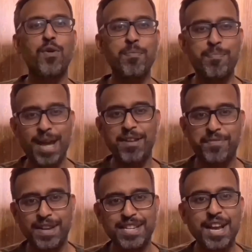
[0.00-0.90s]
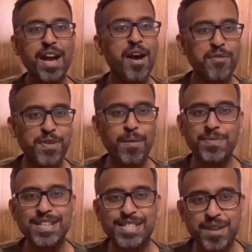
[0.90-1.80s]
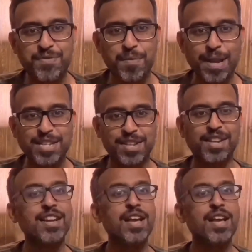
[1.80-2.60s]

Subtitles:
benefit from this information.